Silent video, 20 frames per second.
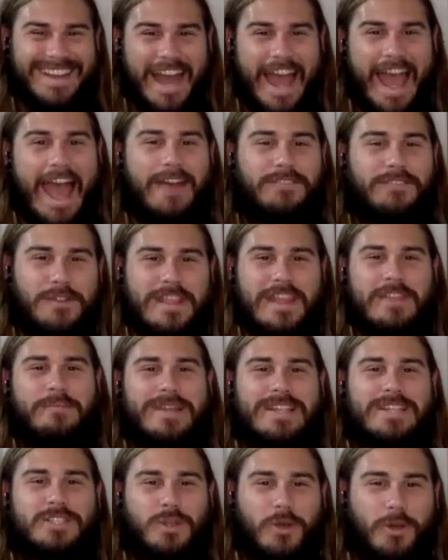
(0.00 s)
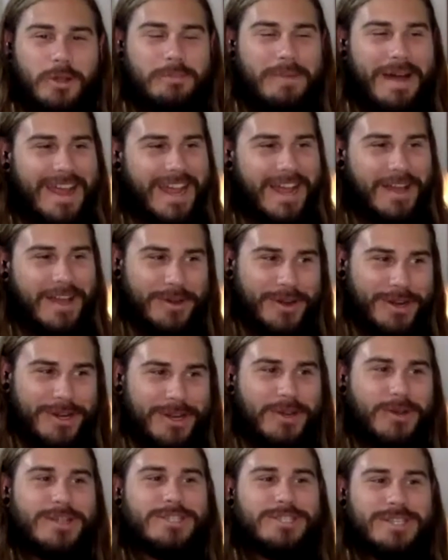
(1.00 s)
After they've been told by other
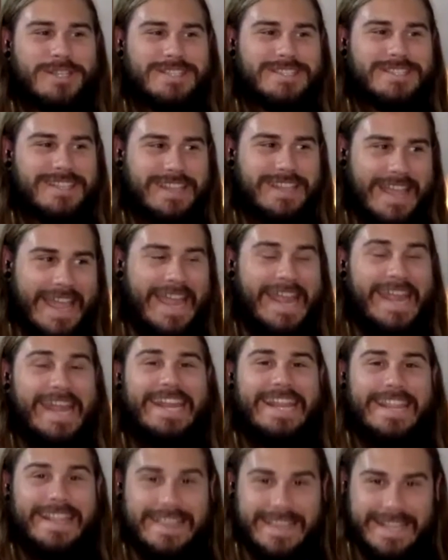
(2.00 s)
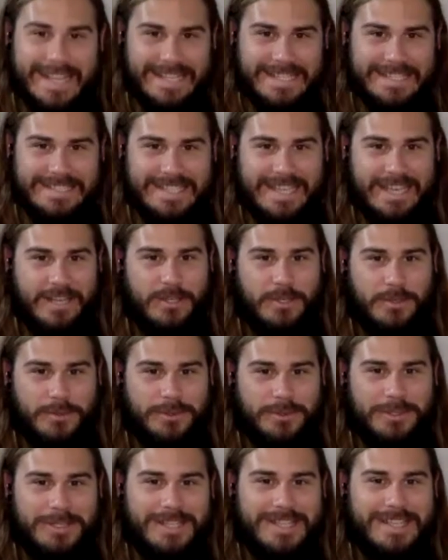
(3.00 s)
Christians that anything
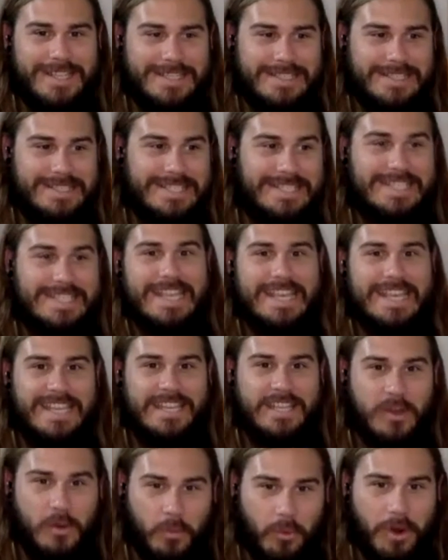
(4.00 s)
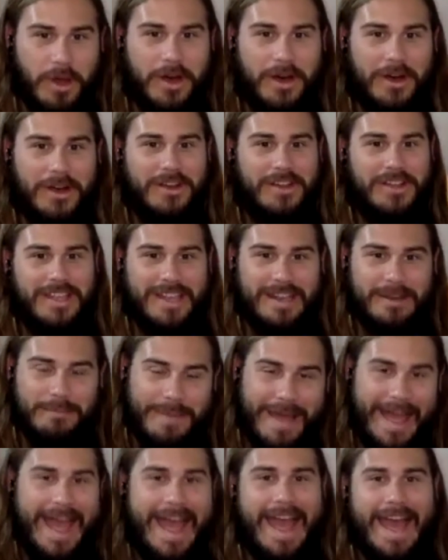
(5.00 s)
sexual is sin and wrong yeah.
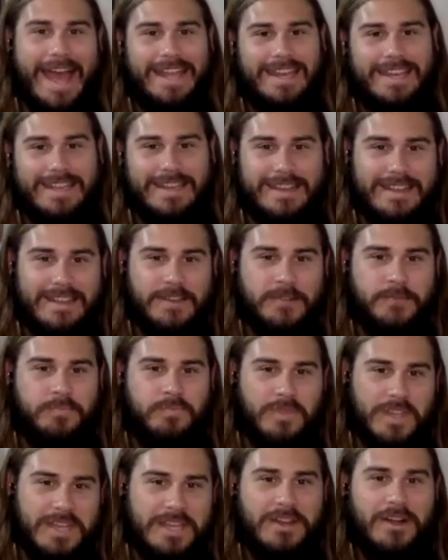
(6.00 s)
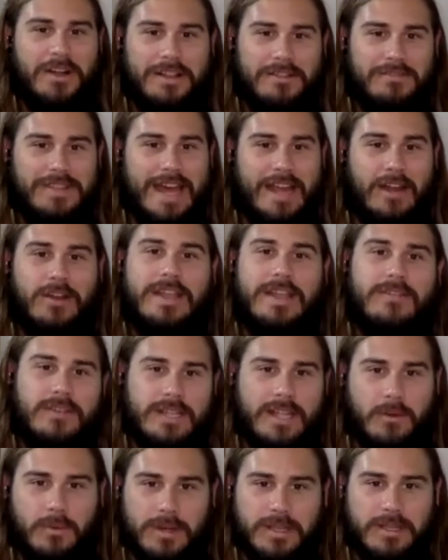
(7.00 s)
and bad yeah. and, and all of that. Or
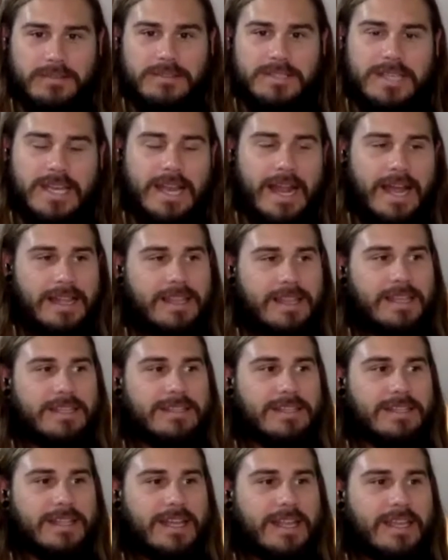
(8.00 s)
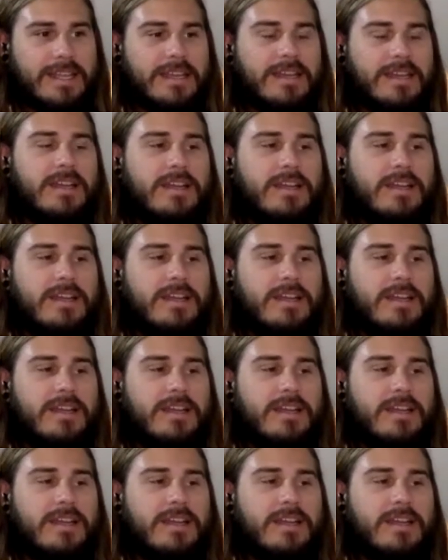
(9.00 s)
even like what you said, I think that like